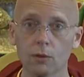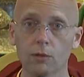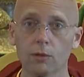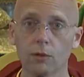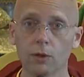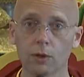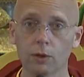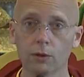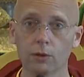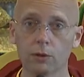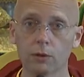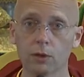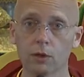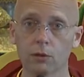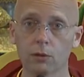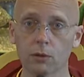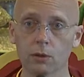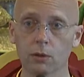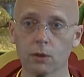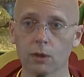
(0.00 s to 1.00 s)
the
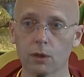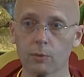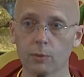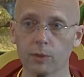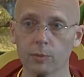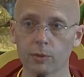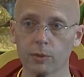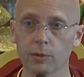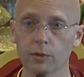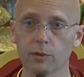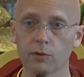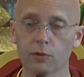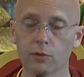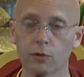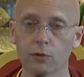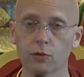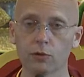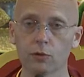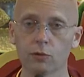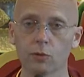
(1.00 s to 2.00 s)
Gala and Karmapa. Of
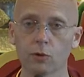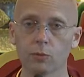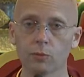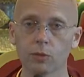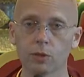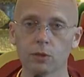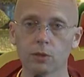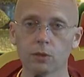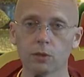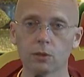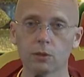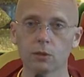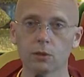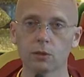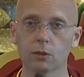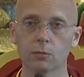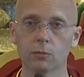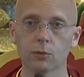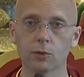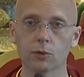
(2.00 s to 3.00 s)
course, he won't be here
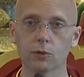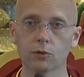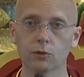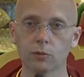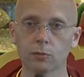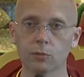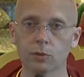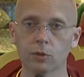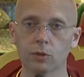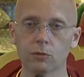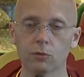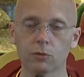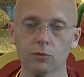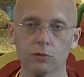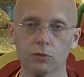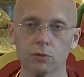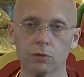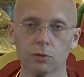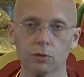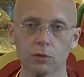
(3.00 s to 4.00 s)
in person, but he will
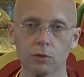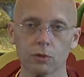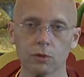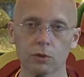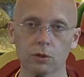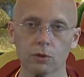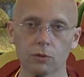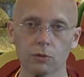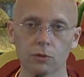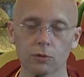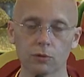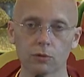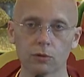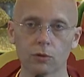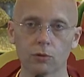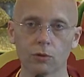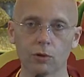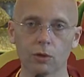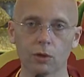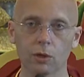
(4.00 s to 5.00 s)
certainly know what is
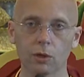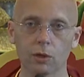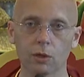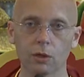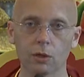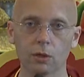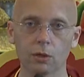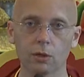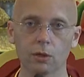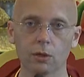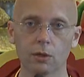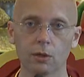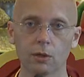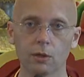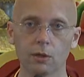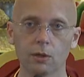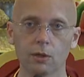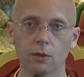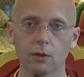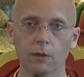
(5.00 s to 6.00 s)
going on.
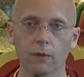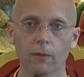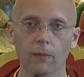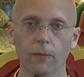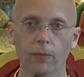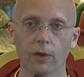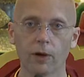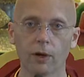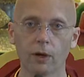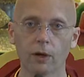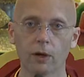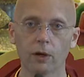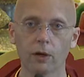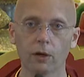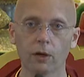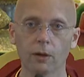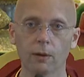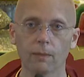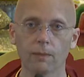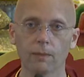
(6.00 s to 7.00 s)

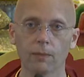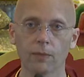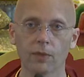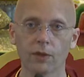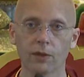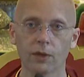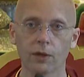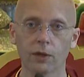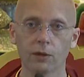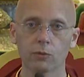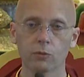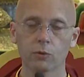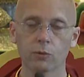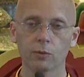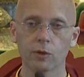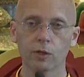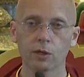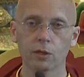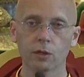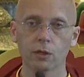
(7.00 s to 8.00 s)
And we'll be
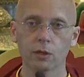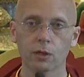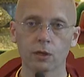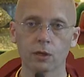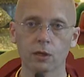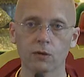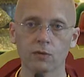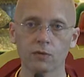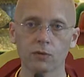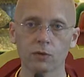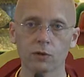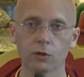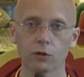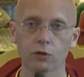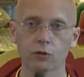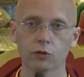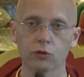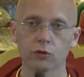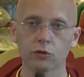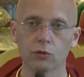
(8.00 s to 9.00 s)
making
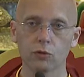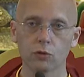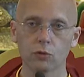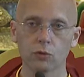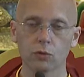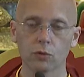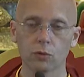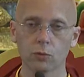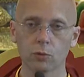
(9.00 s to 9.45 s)
offerings to